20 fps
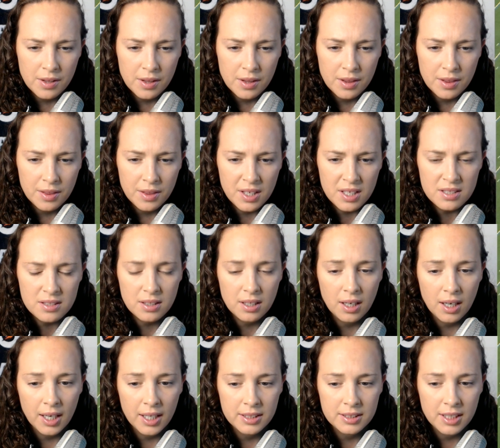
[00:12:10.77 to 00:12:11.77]
this
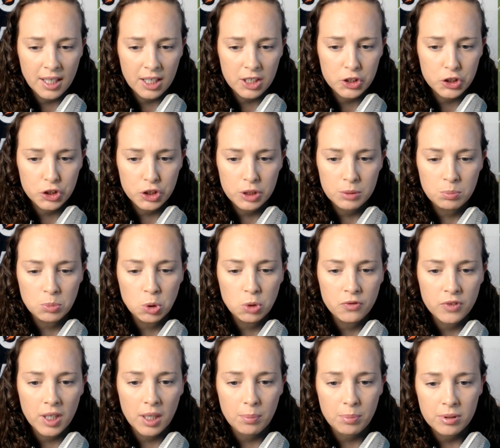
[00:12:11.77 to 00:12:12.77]
guy to actually move
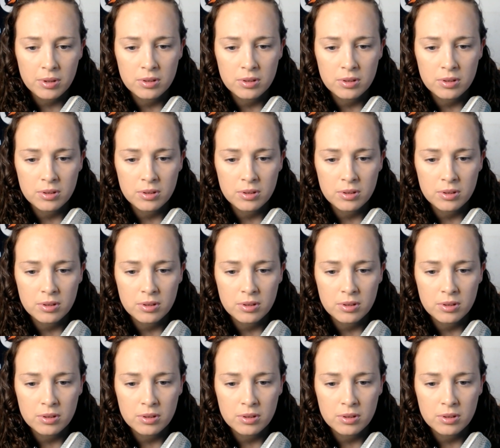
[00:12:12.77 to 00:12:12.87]
up.